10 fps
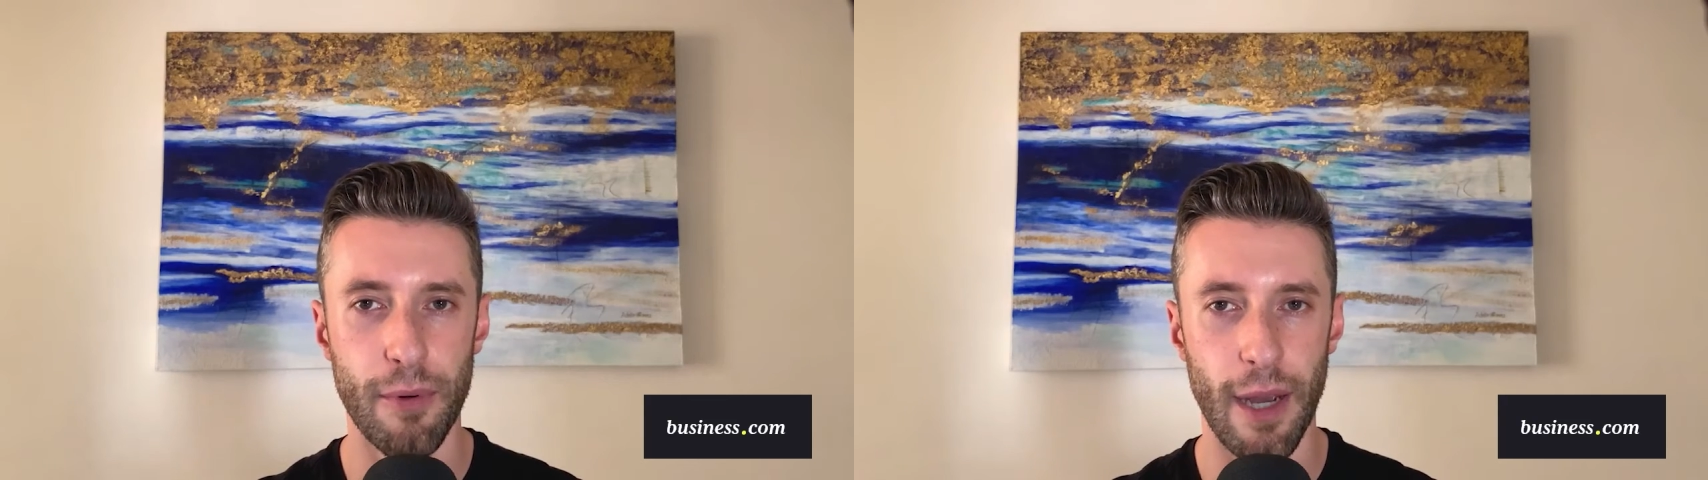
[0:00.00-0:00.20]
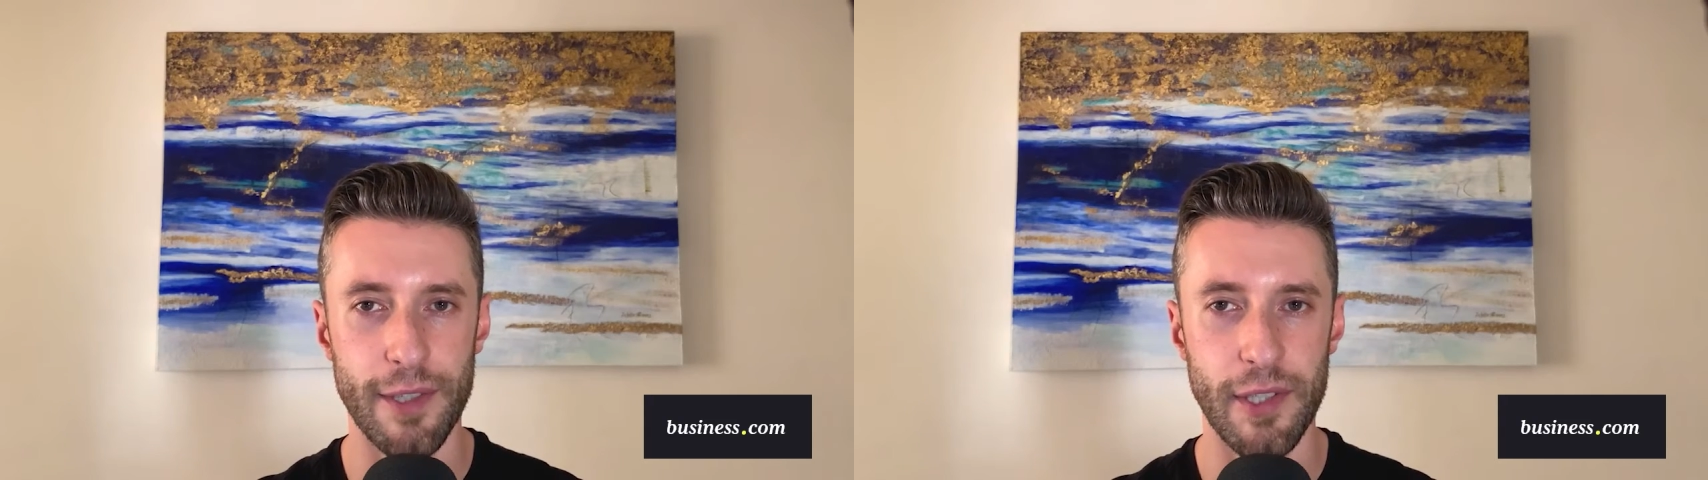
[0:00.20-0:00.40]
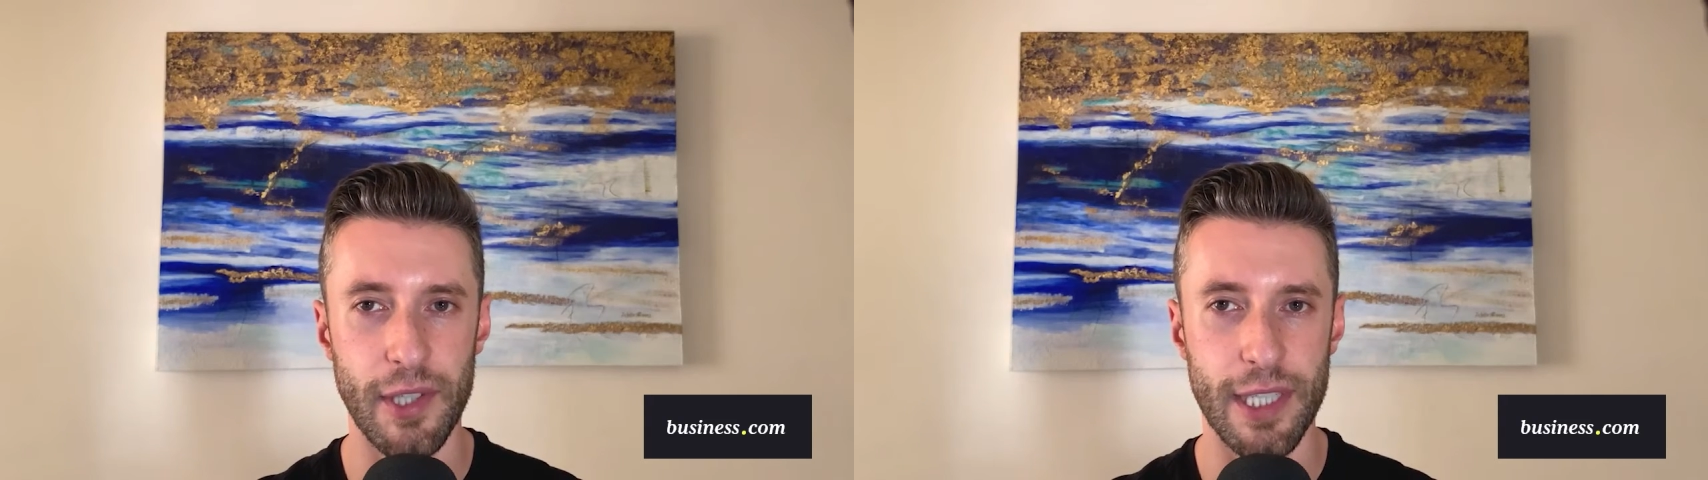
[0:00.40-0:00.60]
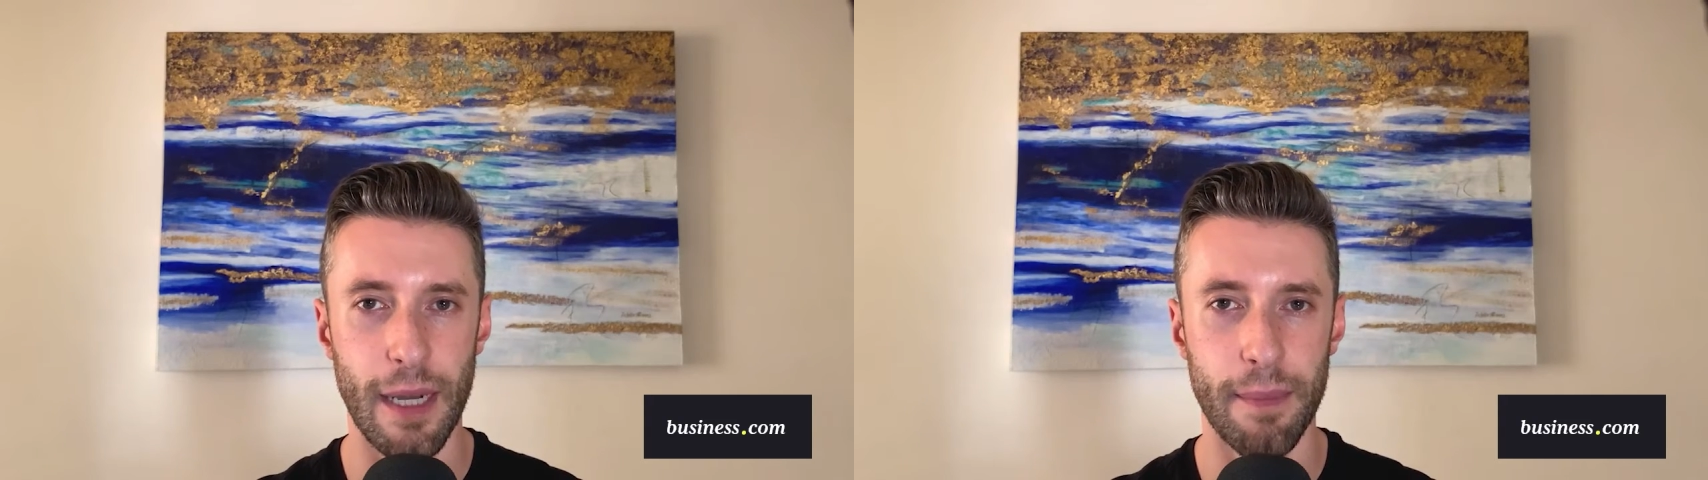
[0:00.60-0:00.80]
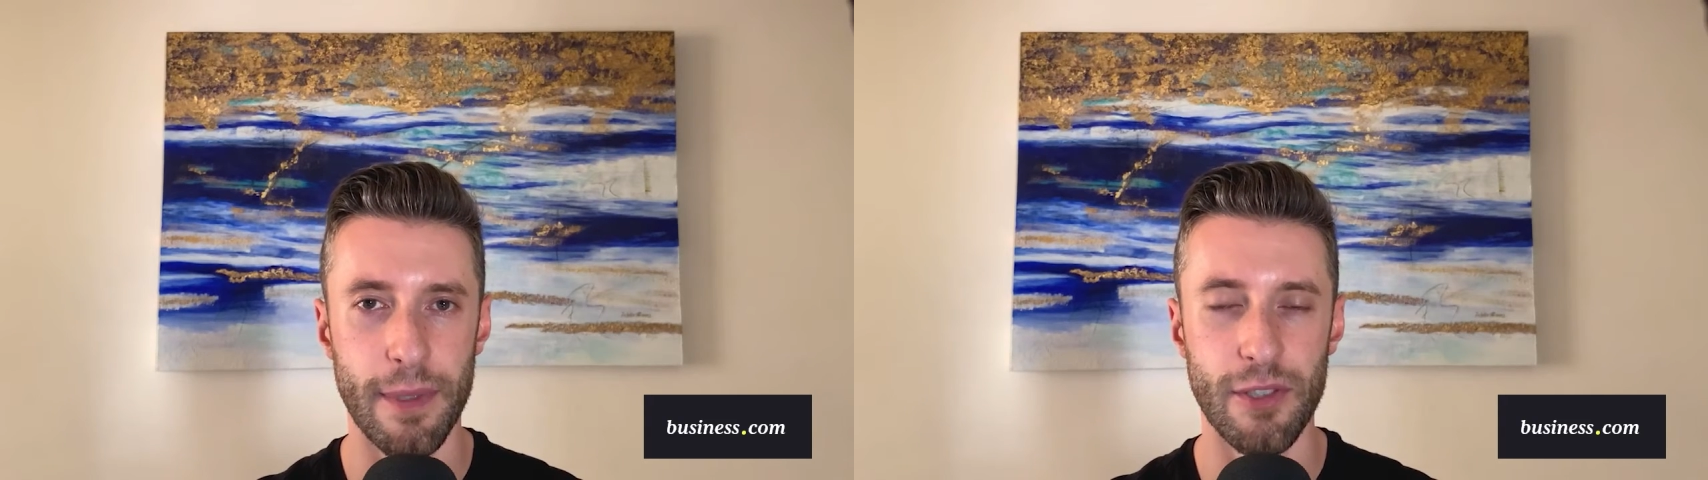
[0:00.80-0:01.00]
processing
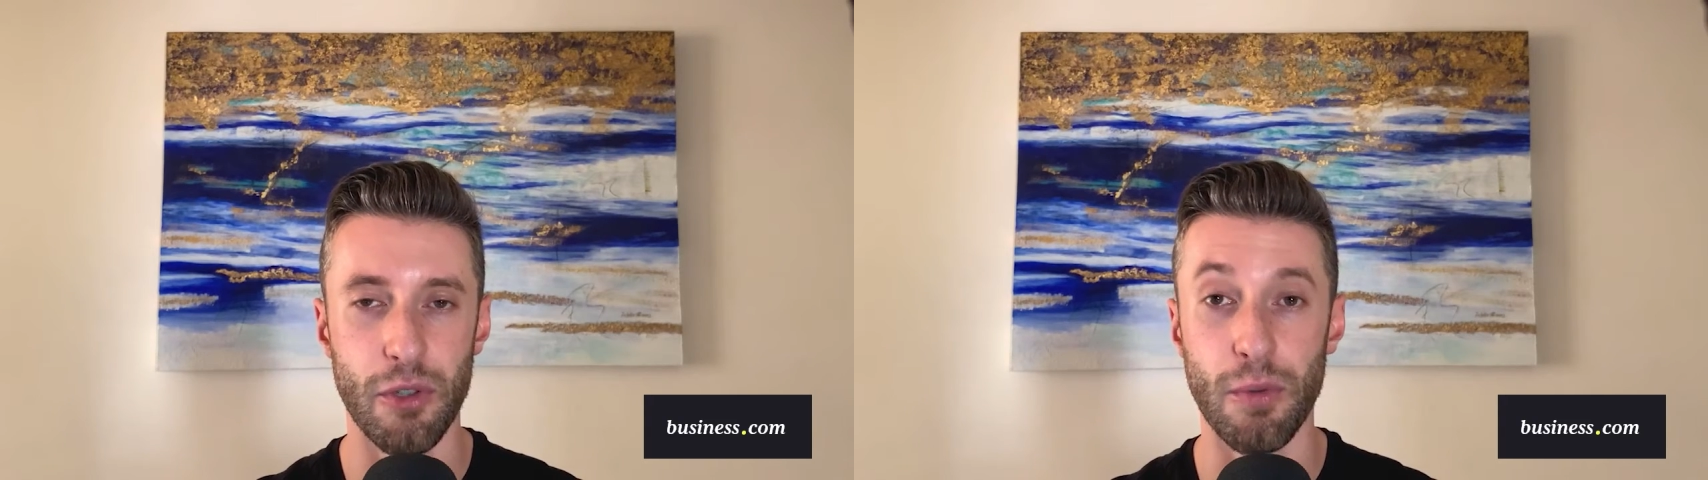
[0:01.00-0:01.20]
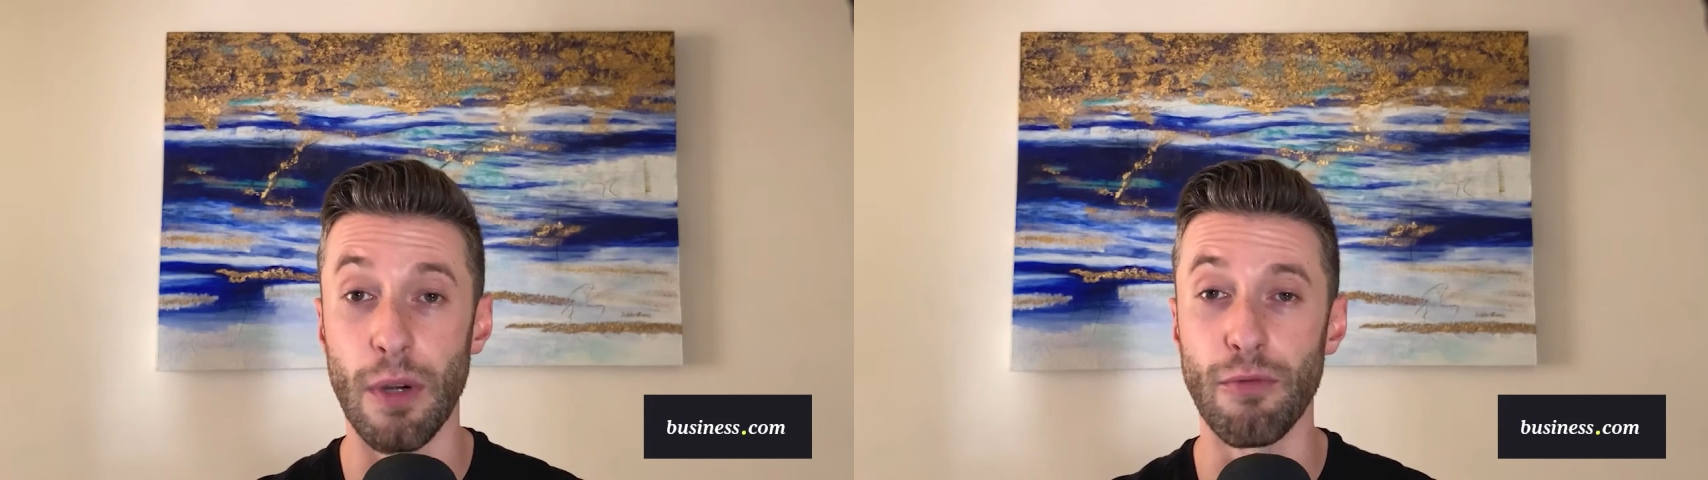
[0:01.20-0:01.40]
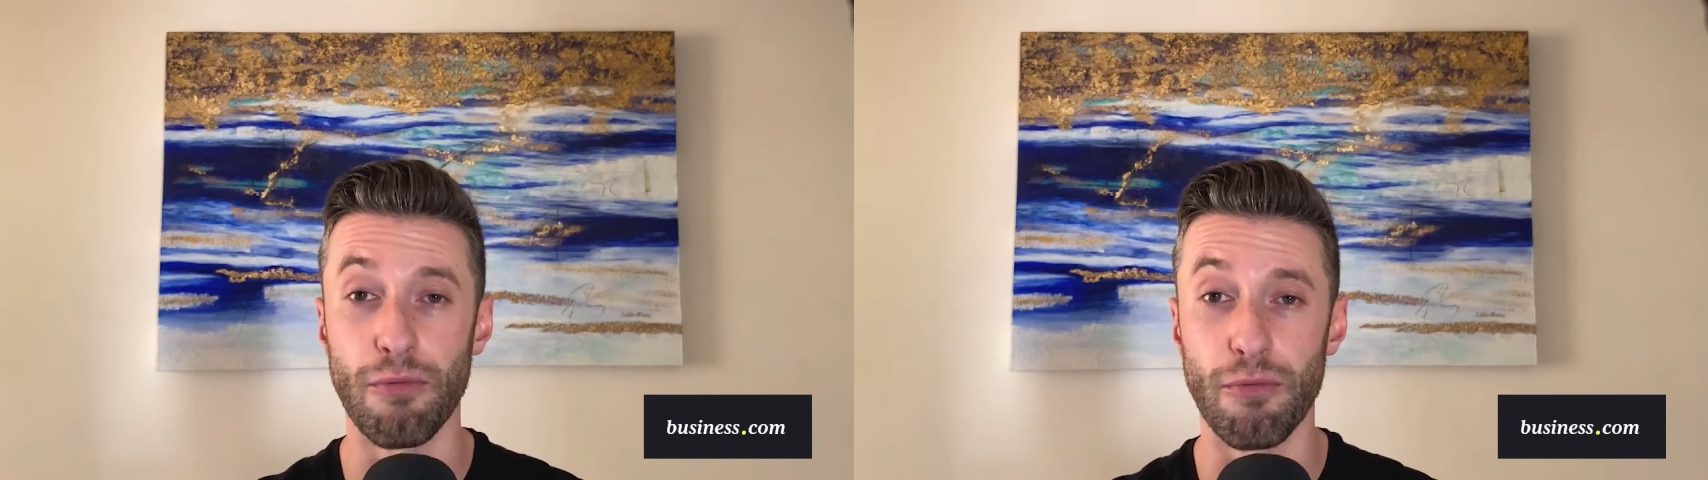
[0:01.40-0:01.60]
companies to